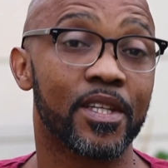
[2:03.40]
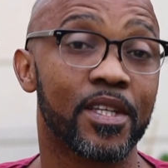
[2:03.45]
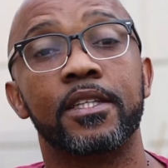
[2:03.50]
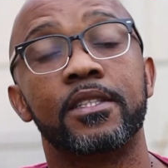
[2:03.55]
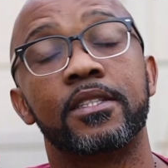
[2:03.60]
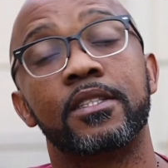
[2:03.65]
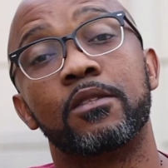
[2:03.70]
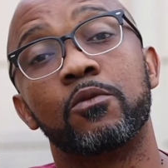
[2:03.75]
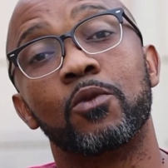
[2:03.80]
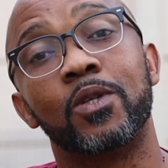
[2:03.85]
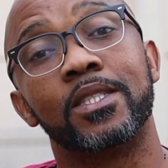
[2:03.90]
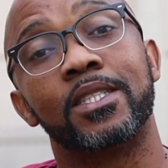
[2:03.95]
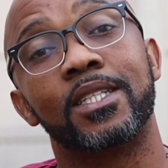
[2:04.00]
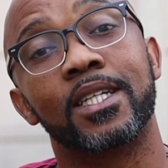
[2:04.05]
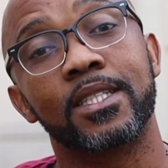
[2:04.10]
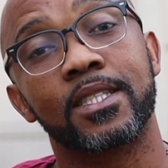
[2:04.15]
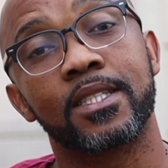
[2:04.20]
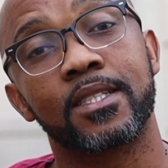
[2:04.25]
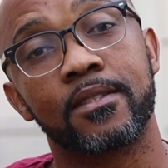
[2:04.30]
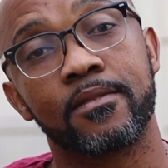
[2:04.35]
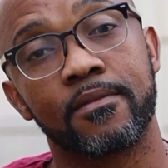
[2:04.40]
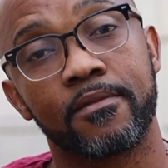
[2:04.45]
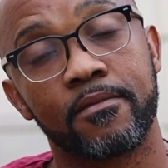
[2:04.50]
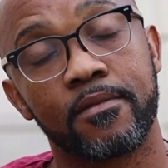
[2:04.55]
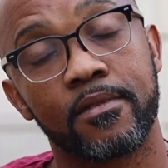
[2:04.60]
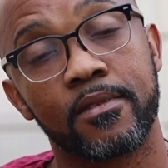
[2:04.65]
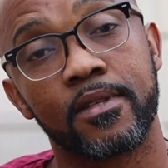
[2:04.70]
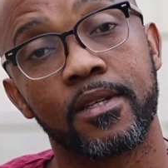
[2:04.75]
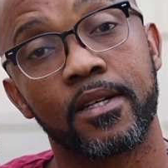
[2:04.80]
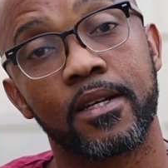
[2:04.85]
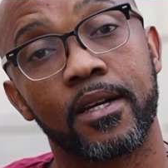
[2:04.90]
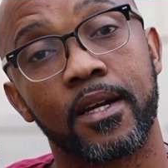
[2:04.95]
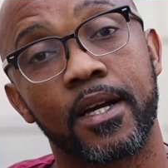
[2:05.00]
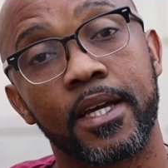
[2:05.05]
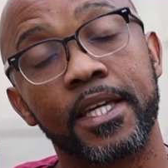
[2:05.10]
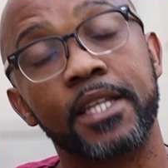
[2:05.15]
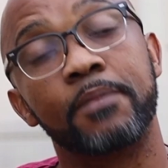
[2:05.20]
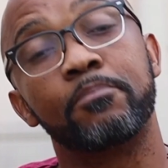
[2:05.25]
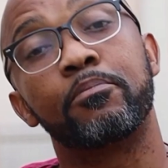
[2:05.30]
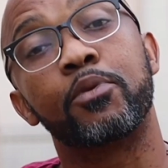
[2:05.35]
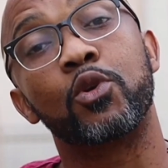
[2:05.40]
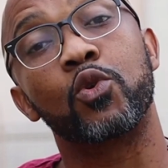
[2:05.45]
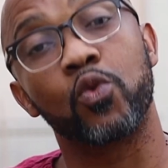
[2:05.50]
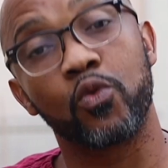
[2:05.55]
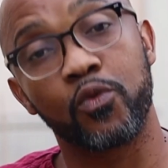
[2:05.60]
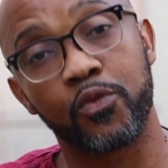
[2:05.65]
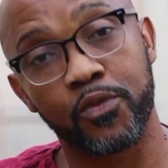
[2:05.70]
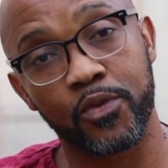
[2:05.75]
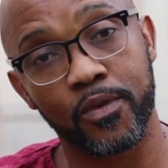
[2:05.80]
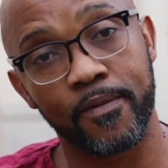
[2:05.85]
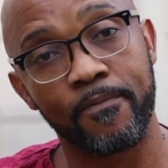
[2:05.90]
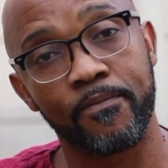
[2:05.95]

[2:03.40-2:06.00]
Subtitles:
it will just improve